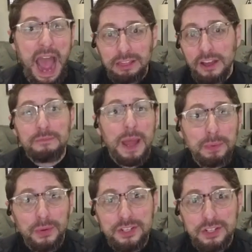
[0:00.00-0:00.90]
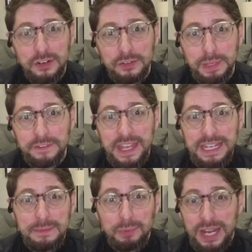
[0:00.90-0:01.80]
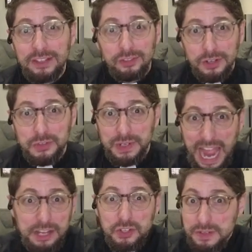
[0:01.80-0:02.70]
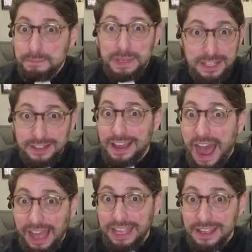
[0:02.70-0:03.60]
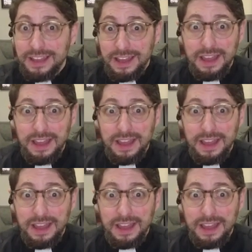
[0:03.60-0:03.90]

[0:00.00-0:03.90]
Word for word: I love my parishioners, but if they need brain surgery, I shouldn't be the guy.